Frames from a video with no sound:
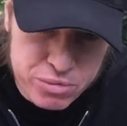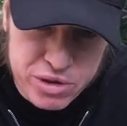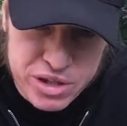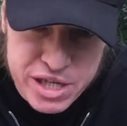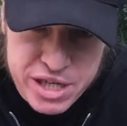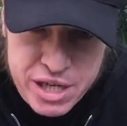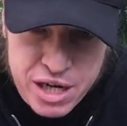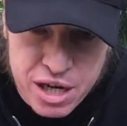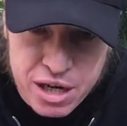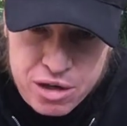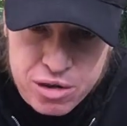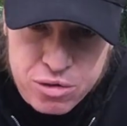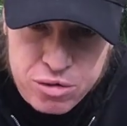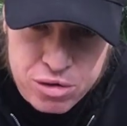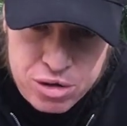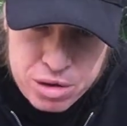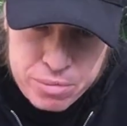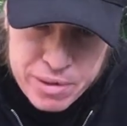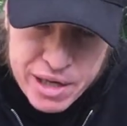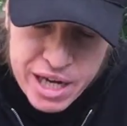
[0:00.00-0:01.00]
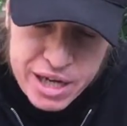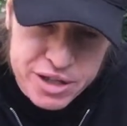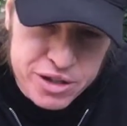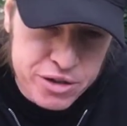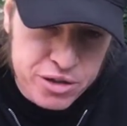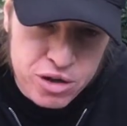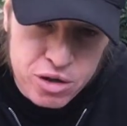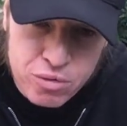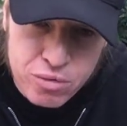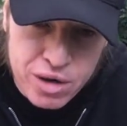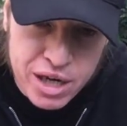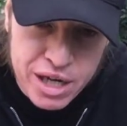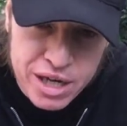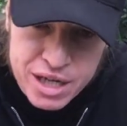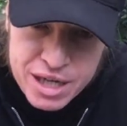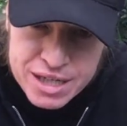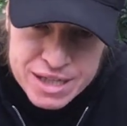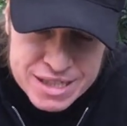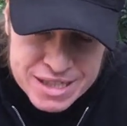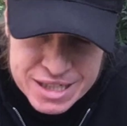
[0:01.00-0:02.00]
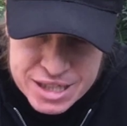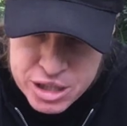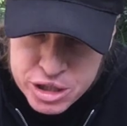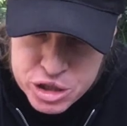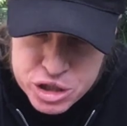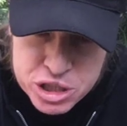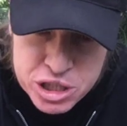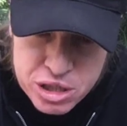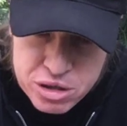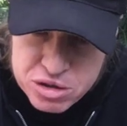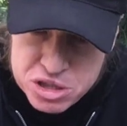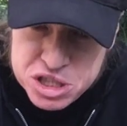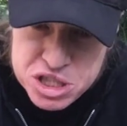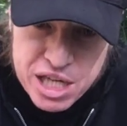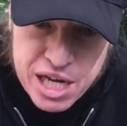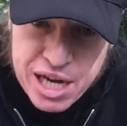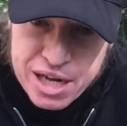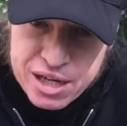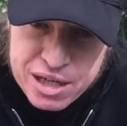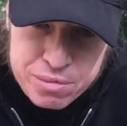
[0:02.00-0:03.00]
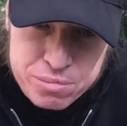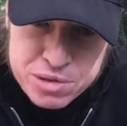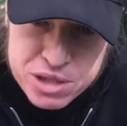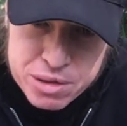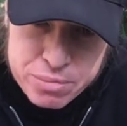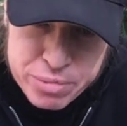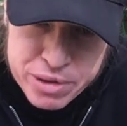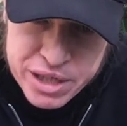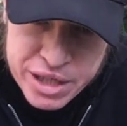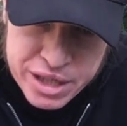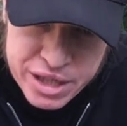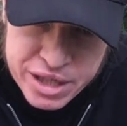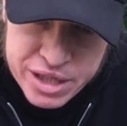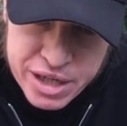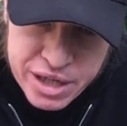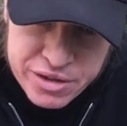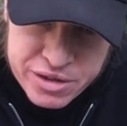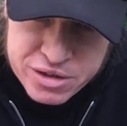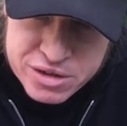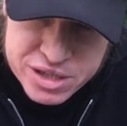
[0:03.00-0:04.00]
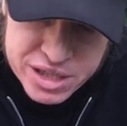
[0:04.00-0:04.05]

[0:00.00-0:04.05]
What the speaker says: with a young quarterback. You don't want to shell shock him to being another